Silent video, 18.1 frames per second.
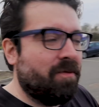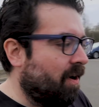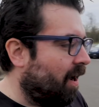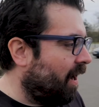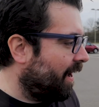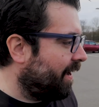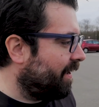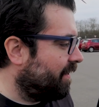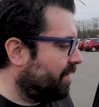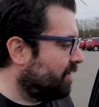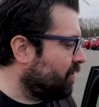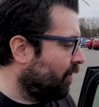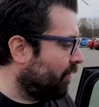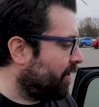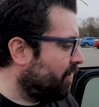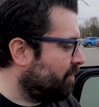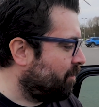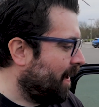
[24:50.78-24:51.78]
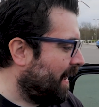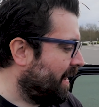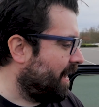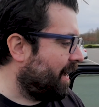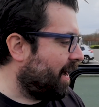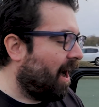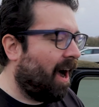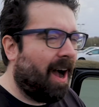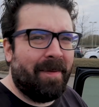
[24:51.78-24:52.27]
Right, talking of
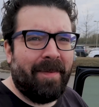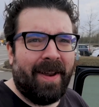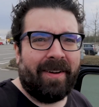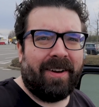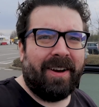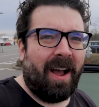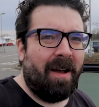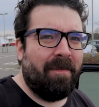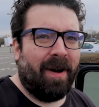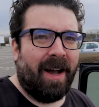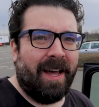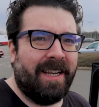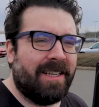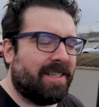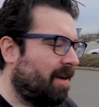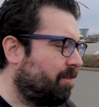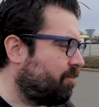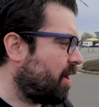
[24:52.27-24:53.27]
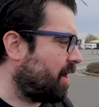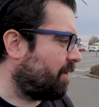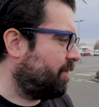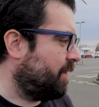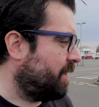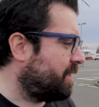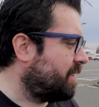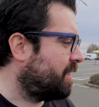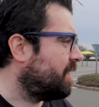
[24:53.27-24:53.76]
paying, I'm now going to go and buy this lot
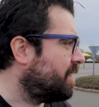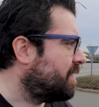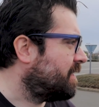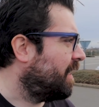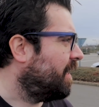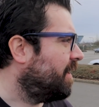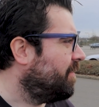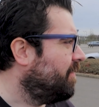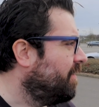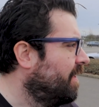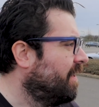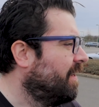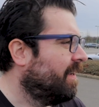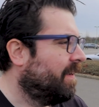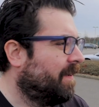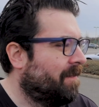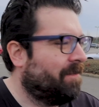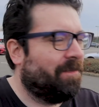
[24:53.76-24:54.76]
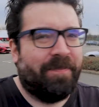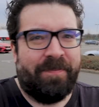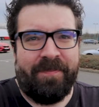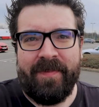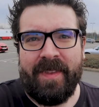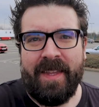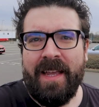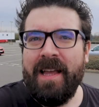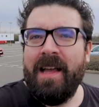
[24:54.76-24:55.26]
breakfast. So
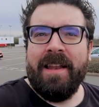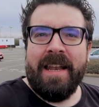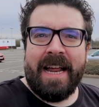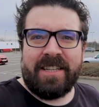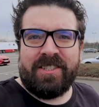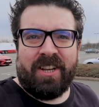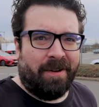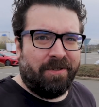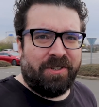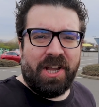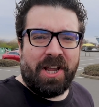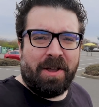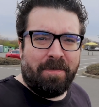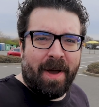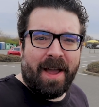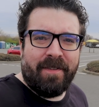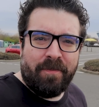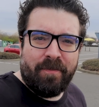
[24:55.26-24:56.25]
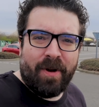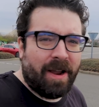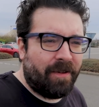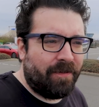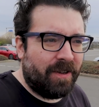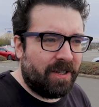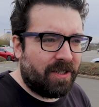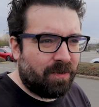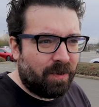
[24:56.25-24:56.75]
next time she can pay for
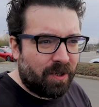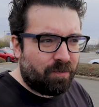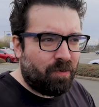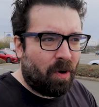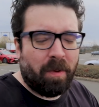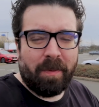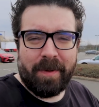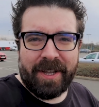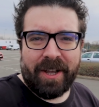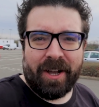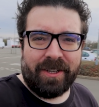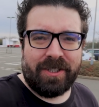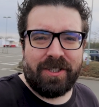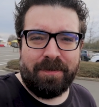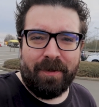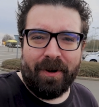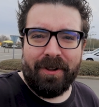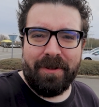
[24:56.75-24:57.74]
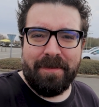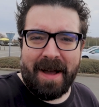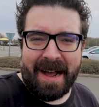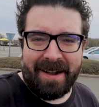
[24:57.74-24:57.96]
breakfast, which probably costs more than